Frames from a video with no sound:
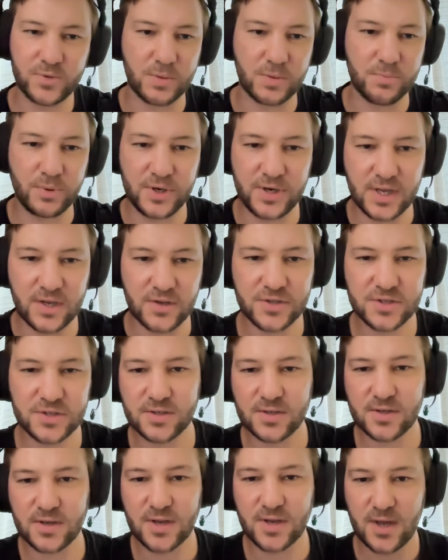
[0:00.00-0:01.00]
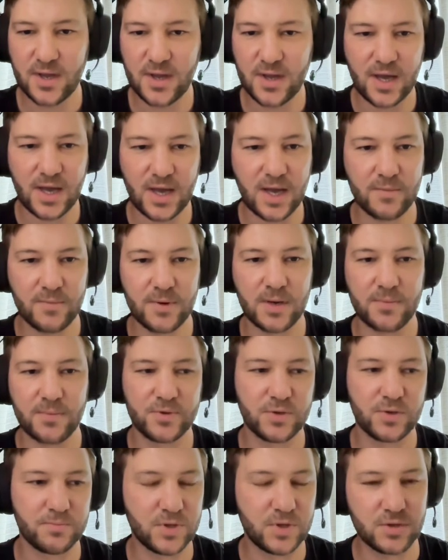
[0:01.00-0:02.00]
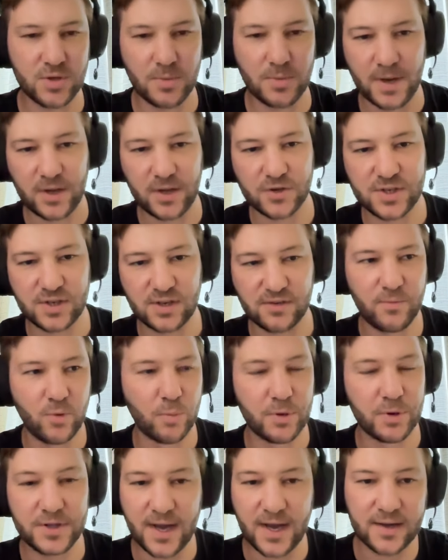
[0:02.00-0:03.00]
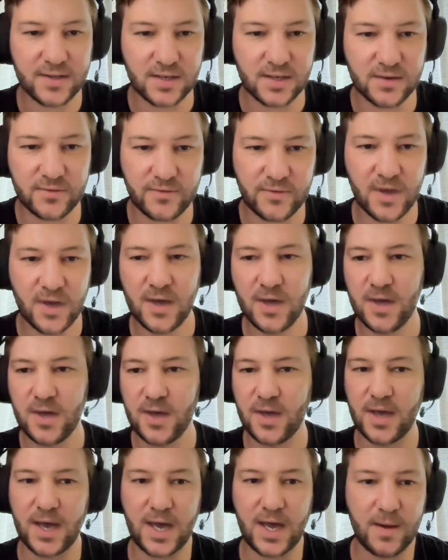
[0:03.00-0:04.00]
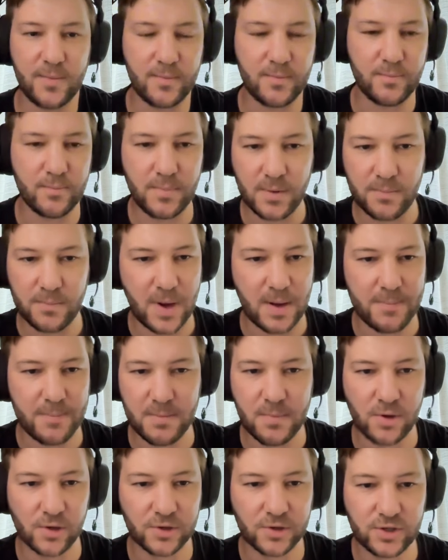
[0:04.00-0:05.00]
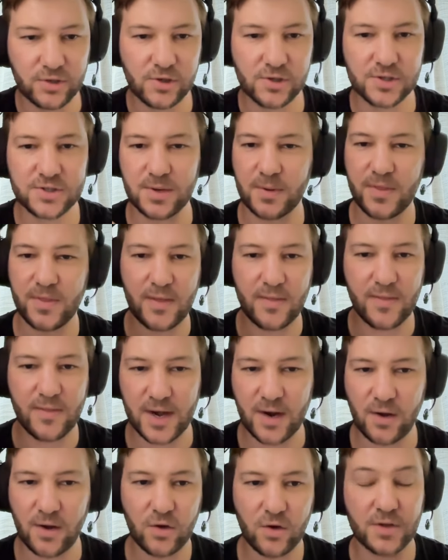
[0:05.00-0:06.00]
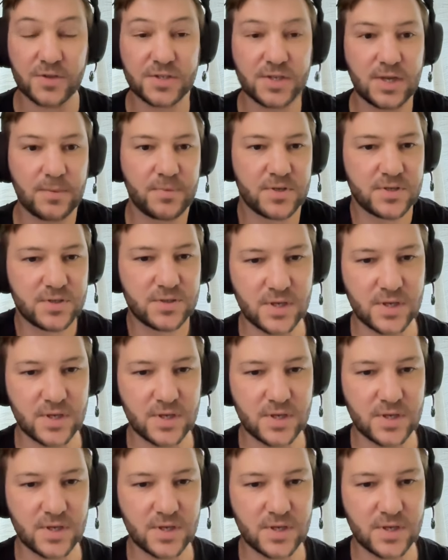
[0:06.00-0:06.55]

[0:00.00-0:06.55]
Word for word: to produce, to make yourself more productive, maybe build tools. I mean, that whole concept